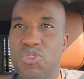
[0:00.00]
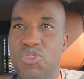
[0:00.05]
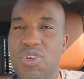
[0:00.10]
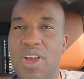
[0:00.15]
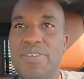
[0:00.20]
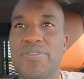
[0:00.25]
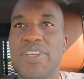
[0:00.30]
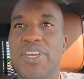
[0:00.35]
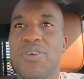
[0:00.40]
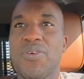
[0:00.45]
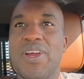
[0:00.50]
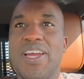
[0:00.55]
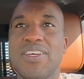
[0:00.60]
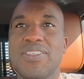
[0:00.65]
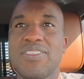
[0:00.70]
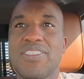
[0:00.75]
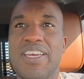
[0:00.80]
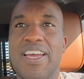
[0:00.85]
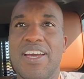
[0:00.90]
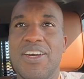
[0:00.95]
driving
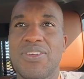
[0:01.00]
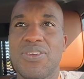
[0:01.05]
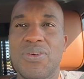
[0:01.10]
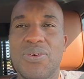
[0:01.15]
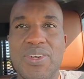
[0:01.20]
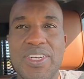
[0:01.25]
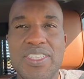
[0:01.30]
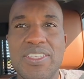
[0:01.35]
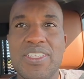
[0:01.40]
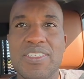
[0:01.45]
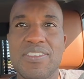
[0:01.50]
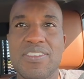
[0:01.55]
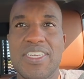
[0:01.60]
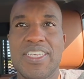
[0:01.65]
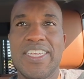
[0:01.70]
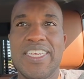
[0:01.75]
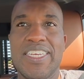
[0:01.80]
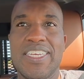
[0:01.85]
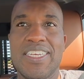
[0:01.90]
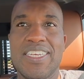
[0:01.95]
around town or in the
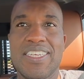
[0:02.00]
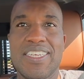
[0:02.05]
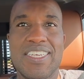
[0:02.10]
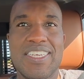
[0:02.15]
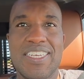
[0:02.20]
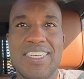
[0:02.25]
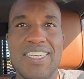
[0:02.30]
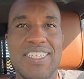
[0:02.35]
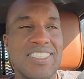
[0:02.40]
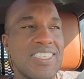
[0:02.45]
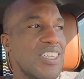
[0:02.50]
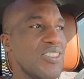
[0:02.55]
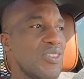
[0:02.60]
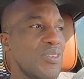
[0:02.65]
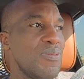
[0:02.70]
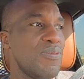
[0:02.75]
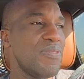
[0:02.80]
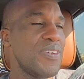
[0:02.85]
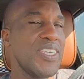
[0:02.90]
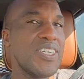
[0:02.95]
city, it
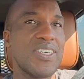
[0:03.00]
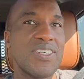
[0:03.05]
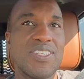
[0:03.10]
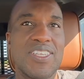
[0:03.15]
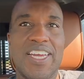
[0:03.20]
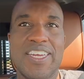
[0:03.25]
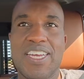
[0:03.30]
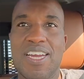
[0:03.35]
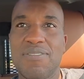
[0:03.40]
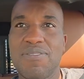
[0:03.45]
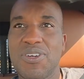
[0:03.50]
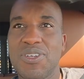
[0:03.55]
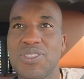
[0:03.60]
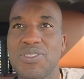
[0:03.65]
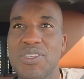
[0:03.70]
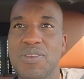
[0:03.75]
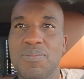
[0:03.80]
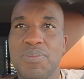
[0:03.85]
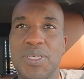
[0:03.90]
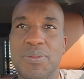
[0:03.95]
doesn't feel like I've heard
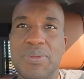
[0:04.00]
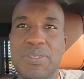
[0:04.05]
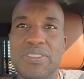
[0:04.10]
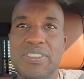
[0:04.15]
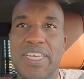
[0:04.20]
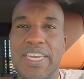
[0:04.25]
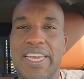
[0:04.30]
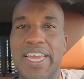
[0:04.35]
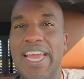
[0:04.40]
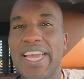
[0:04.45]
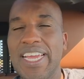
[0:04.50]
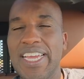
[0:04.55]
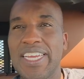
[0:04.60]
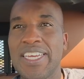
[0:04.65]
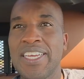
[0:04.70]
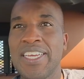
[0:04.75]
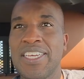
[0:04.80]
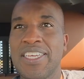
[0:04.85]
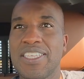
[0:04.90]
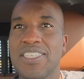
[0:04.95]
some people say, hey,
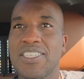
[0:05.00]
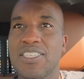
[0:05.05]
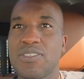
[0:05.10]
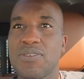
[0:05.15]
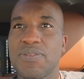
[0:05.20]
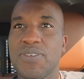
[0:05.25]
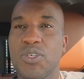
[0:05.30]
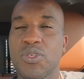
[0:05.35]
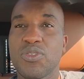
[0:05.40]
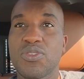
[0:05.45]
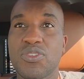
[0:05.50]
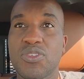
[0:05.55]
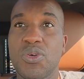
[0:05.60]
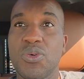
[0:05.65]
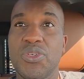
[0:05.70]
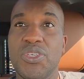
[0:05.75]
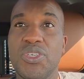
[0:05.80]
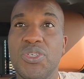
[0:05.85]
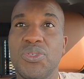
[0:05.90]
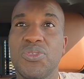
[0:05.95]
this feels so
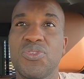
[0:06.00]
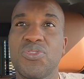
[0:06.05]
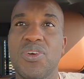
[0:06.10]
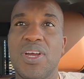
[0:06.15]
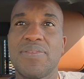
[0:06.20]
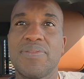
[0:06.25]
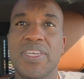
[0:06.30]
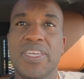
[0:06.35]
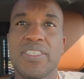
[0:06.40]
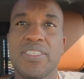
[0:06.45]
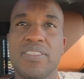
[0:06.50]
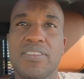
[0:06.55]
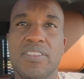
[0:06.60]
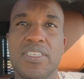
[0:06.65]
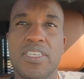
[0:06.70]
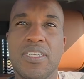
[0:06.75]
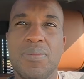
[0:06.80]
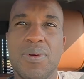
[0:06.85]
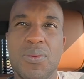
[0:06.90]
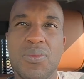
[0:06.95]
huge driving in the
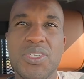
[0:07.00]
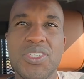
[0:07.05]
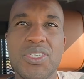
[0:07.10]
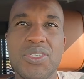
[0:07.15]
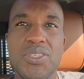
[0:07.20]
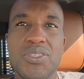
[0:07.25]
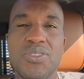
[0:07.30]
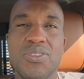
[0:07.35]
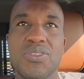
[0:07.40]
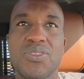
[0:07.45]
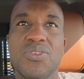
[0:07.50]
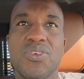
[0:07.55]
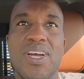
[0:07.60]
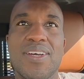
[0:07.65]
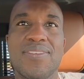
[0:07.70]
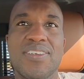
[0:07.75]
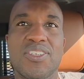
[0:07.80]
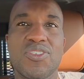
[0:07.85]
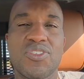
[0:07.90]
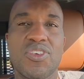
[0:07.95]
city. But when you're used to
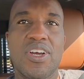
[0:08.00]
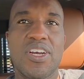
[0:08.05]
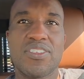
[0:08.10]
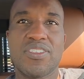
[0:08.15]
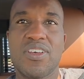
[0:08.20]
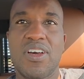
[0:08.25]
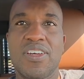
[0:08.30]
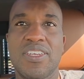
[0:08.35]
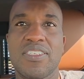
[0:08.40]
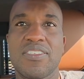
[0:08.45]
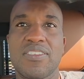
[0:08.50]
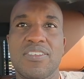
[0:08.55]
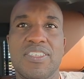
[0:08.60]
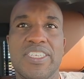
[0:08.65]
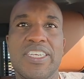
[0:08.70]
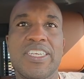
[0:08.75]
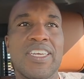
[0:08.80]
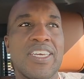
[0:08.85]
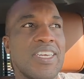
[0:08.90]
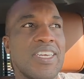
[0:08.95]
driving trucks, honestly,